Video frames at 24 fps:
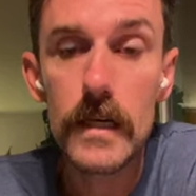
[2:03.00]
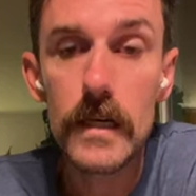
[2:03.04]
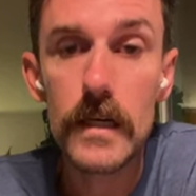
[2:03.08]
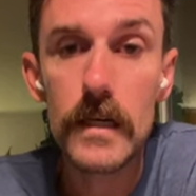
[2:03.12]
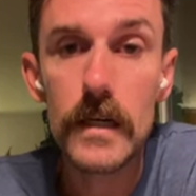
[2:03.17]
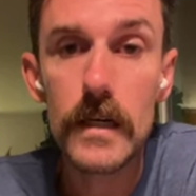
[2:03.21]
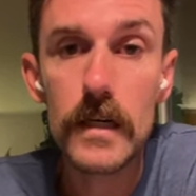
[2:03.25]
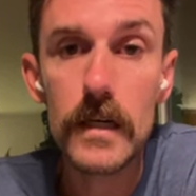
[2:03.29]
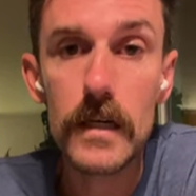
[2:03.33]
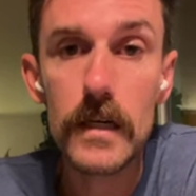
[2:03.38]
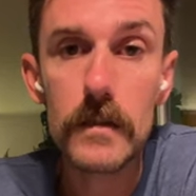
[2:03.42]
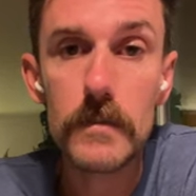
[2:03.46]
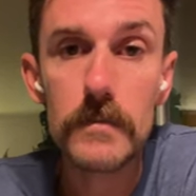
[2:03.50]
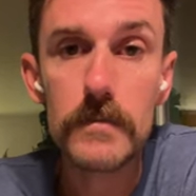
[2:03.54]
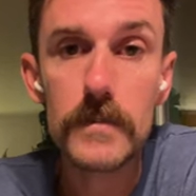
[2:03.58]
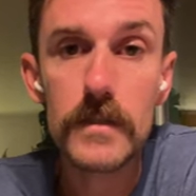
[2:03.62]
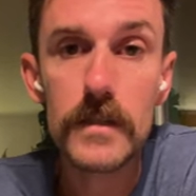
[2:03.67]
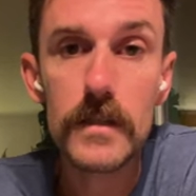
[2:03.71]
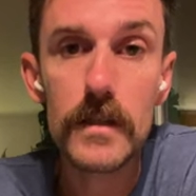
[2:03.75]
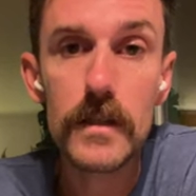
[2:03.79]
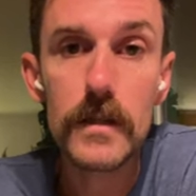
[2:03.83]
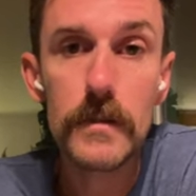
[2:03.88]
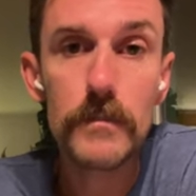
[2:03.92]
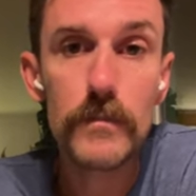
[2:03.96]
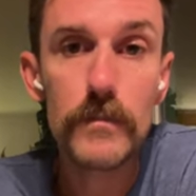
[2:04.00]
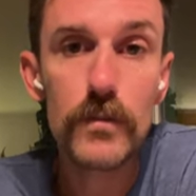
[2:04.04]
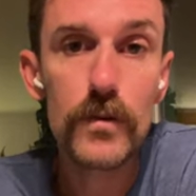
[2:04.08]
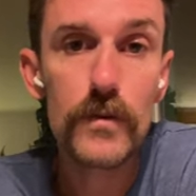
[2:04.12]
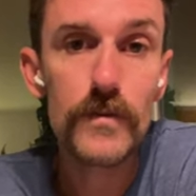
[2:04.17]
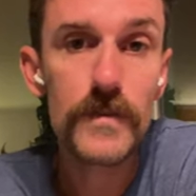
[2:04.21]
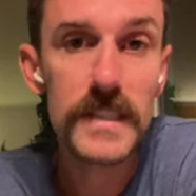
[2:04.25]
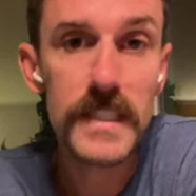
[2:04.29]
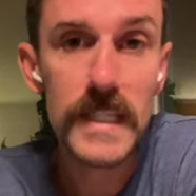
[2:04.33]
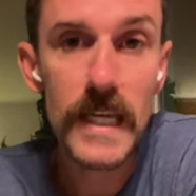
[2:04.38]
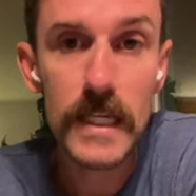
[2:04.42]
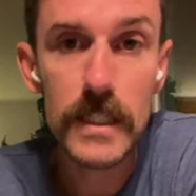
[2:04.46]
Um, to improve
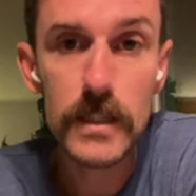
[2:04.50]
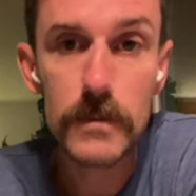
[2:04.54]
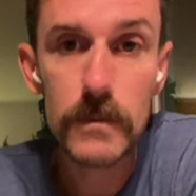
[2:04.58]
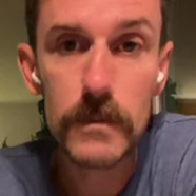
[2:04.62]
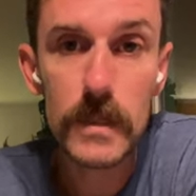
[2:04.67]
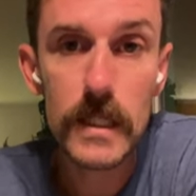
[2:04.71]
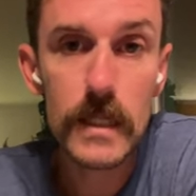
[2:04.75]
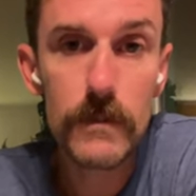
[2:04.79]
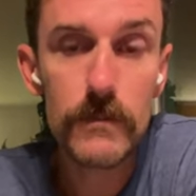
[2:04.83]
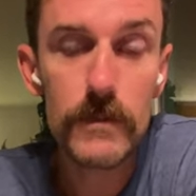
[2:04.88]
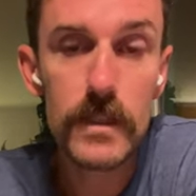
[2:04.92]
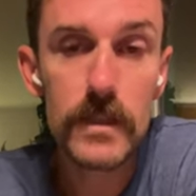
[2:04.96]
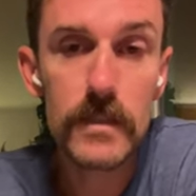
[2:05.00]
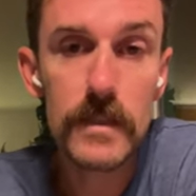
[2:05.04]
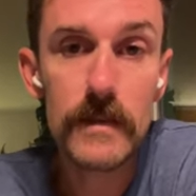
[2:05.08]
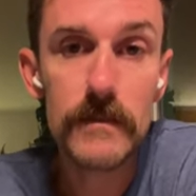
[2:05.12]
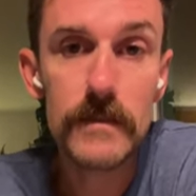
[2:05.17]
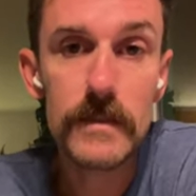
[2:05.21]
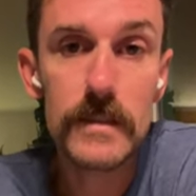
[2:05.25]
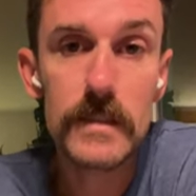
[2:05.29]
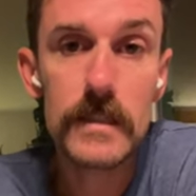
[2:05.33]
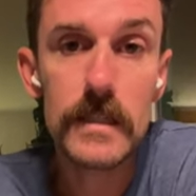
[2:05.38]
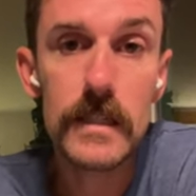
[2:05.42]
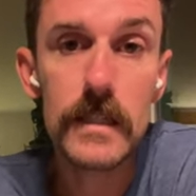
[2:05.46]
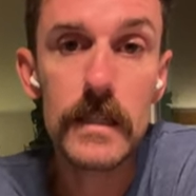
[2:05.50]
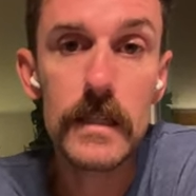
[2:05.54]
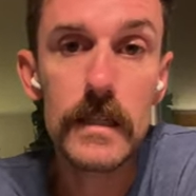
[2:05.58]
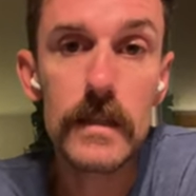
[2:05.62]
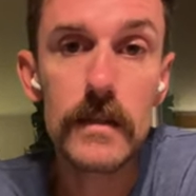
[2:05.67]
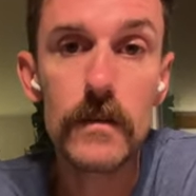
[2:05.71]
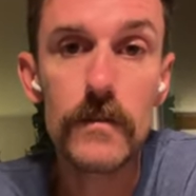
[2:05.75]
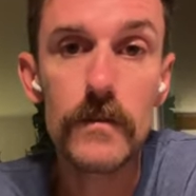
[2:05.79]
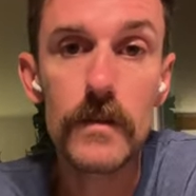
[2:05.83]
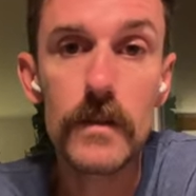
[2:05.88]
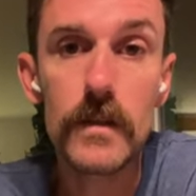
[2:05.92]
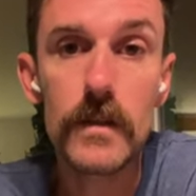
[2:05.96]
engagement, and we just haven't seen it. And
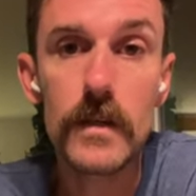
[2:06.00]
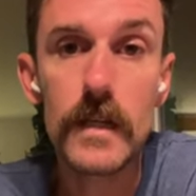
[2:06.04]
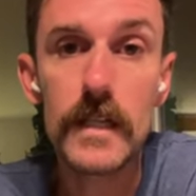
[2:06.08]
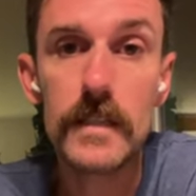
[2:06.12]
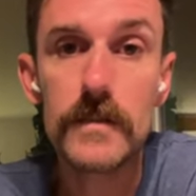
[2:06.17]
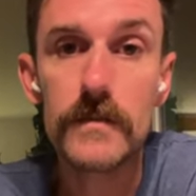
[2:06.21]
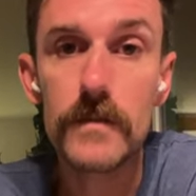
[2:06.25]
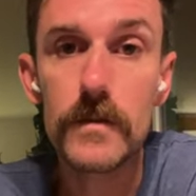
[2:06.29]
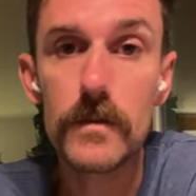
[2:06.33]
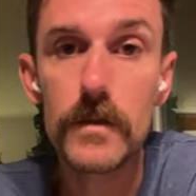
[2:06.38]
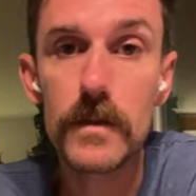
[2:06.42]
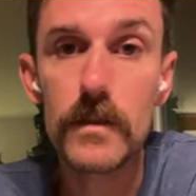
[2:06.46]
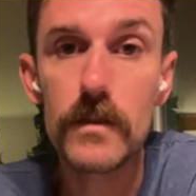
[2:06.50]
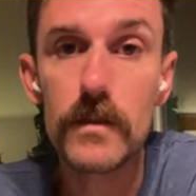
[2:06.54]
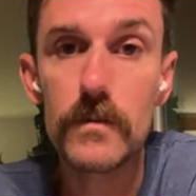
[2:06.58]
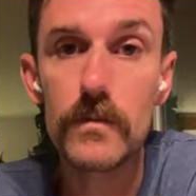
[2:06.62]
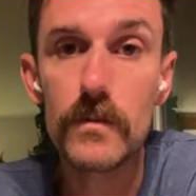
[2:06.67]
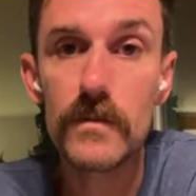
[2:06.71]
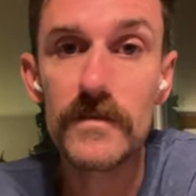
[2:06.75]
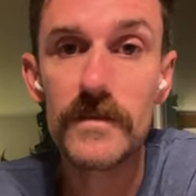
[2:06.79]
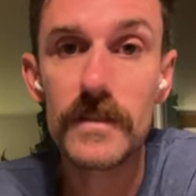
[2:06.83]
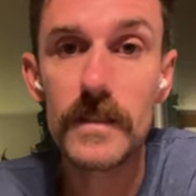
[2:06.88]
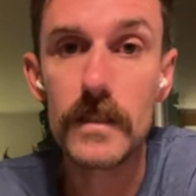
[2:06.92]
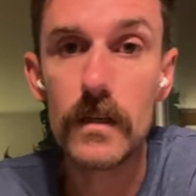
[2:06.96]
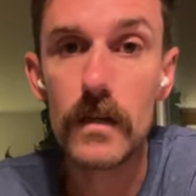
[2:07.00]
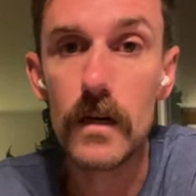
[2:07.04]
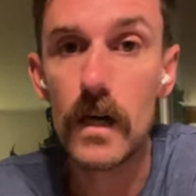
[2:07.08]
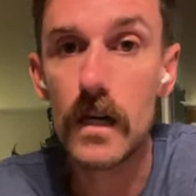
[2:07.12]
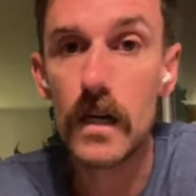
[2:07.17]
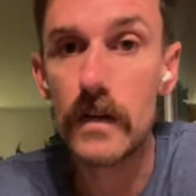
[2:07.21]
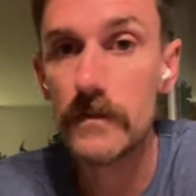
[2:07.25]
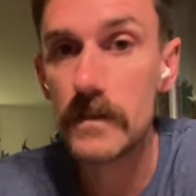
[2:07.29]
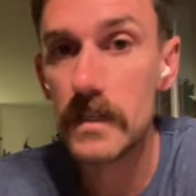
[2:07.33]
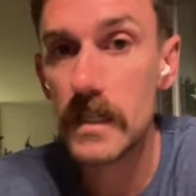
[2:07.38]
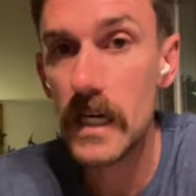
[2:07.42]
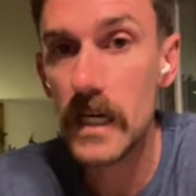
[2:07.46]
over the last few years, we've seen a lot
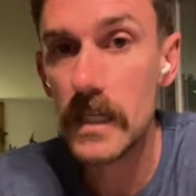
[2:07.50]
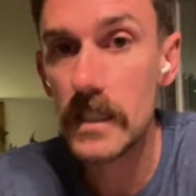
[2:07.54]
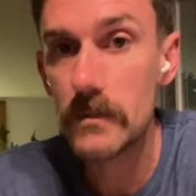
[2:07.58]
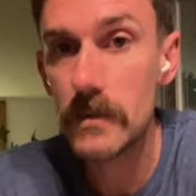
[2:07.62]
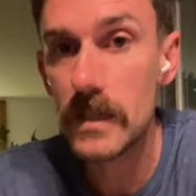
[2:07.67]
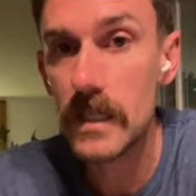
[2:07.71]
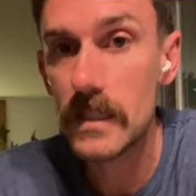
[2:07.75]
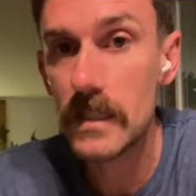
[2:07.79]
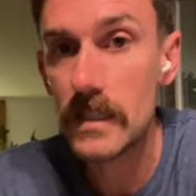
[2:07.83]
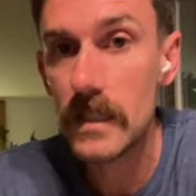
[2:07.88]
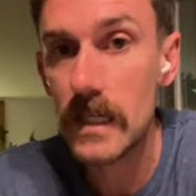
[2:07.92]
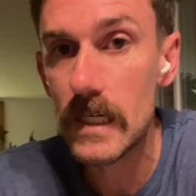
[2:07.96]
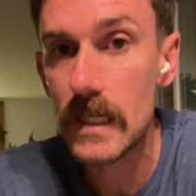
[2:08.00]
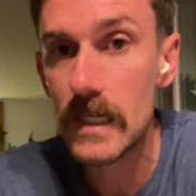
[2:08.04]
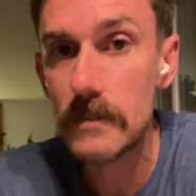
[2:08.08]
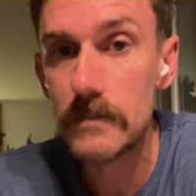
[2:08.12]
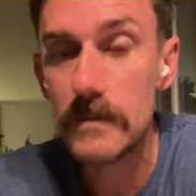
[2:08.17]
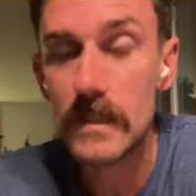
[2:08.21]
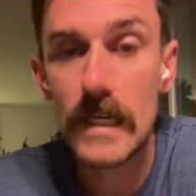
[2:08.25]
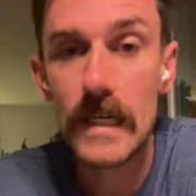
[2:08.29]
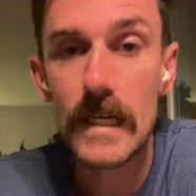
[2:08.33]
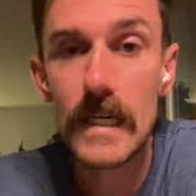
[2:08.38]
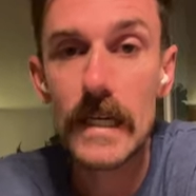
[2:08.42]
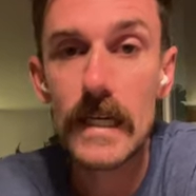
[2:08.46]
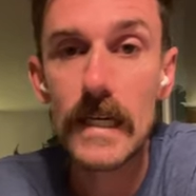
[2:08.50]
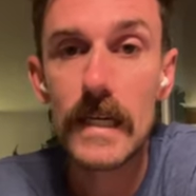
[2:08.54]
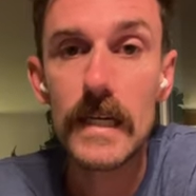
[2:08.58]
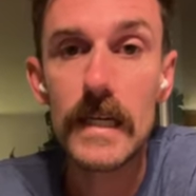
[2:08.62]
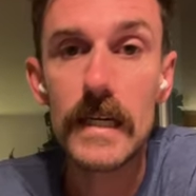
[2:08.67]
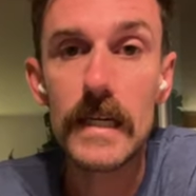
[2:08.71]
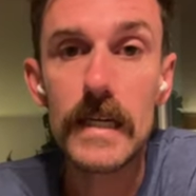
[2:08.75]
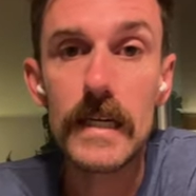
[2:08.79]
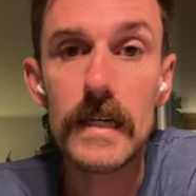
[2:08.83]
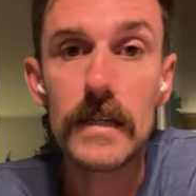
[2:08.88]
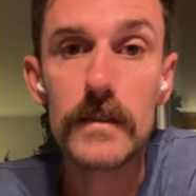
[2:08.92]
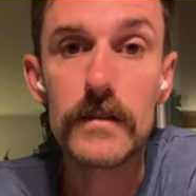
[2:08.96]
of engagement at times,
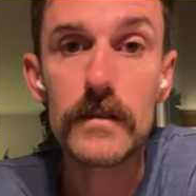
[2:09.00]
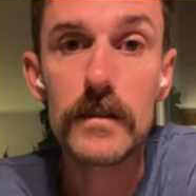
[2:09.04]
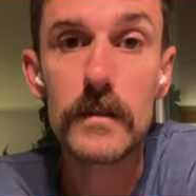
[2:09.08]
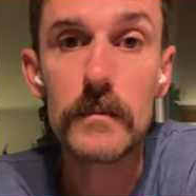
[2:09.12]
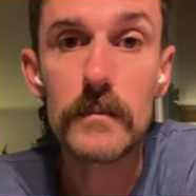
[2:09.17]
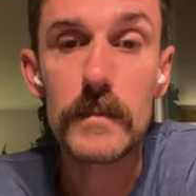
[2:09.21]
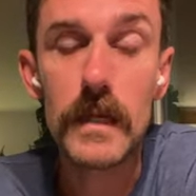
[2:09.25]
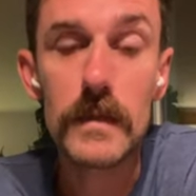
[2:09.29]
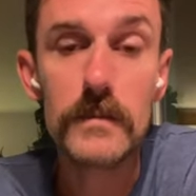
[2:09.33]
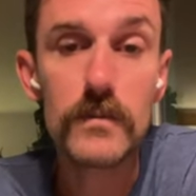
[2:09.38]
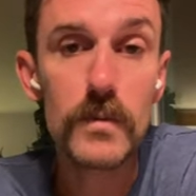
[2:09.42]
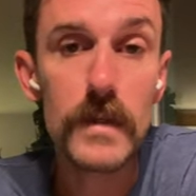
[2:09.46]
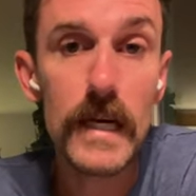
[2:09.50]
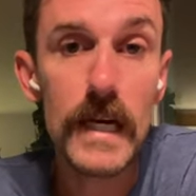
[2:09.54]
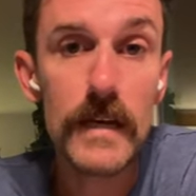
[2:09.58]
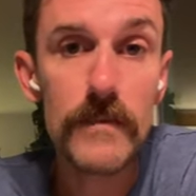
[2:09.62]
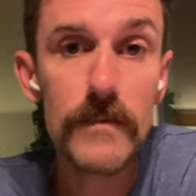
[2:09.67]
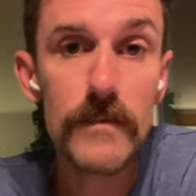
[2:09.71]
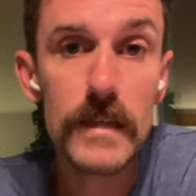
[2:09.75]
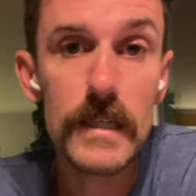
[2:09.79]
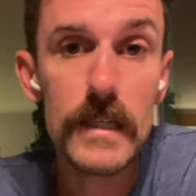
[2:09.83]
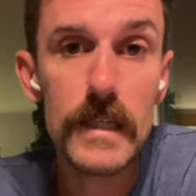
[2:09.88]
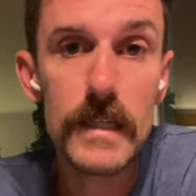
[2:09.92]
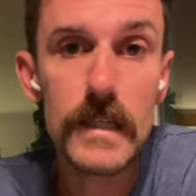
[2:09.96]
and sometimes we haven't.